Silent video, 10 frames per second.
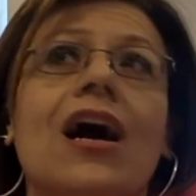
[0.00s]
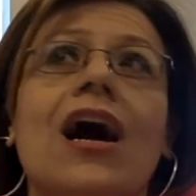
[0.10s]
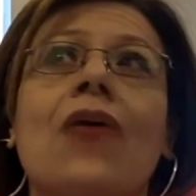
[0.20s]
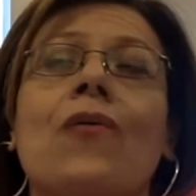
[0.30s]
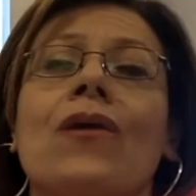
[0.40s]

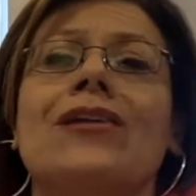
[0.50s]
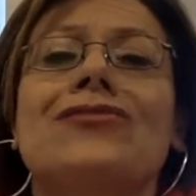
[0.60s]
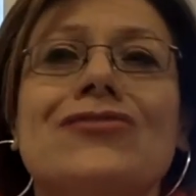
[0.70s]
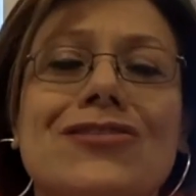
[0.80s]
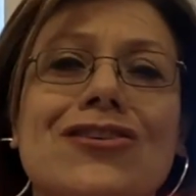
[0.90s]
I wanted
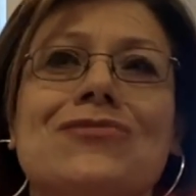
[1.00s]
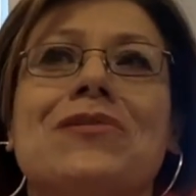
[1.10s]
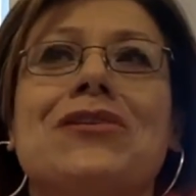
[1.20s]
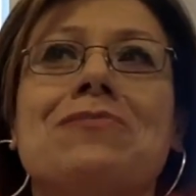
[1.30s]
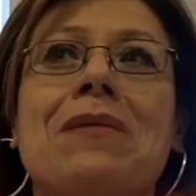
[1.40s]
to teach
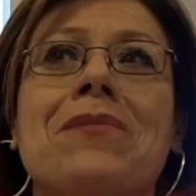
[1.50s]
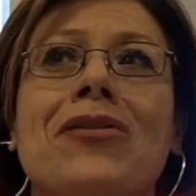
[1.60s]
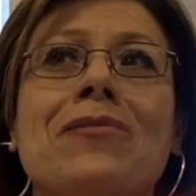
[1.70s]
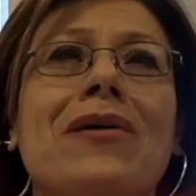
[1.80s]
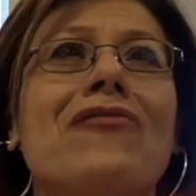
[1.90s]
because my
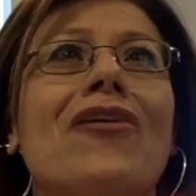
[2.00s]
mother and my